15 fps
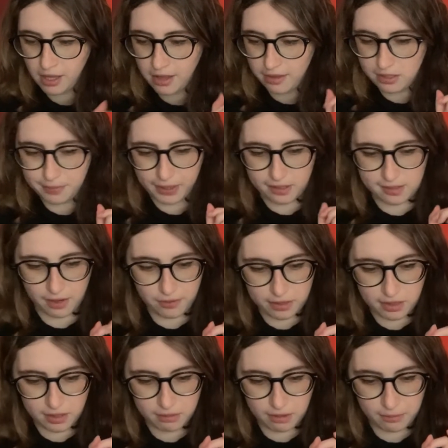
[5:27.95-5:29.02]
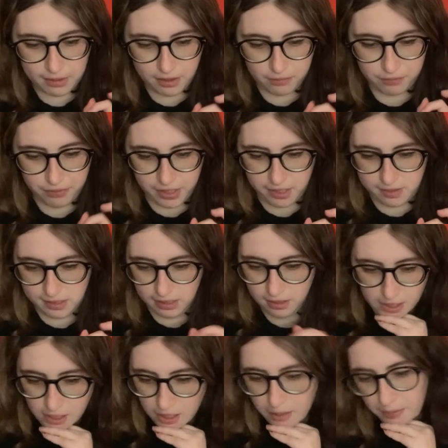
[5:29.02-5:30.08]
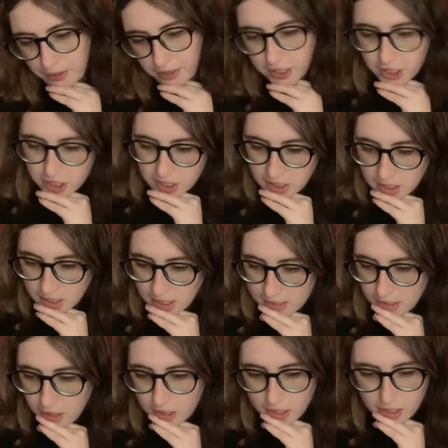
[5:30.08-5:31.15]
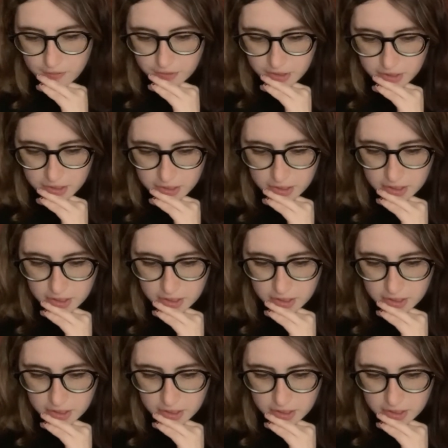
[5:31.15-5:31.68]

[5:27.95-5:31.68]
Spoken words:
This book has everything that we love in fantasy. Your edition is a hardcover.